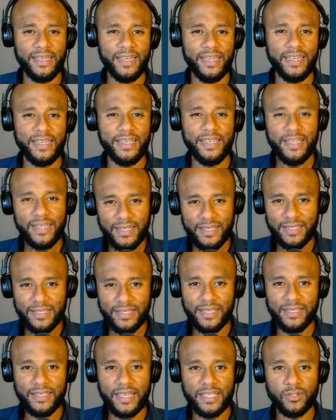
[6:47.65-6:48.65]
and
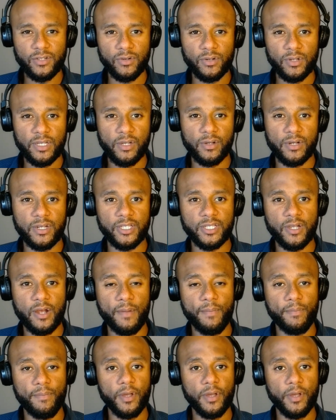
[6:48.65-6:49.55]
anything that's really going to start